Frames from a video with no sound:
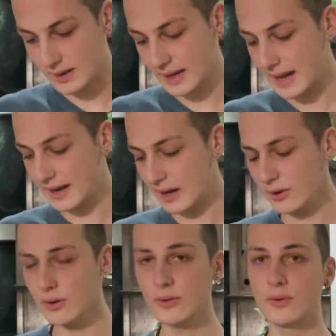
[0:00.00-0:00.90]
And now
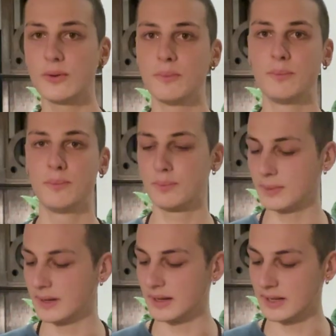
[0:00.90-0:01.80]
you
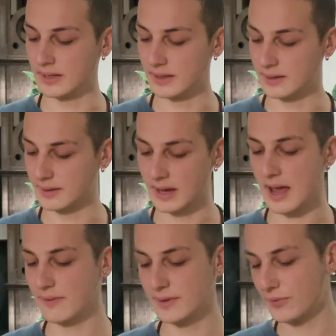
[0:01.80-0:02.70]

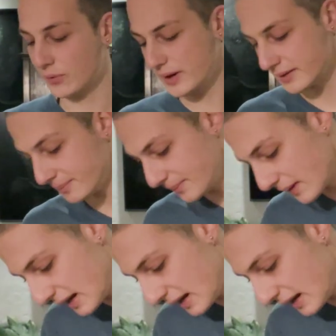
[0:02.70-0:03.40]
have the freedom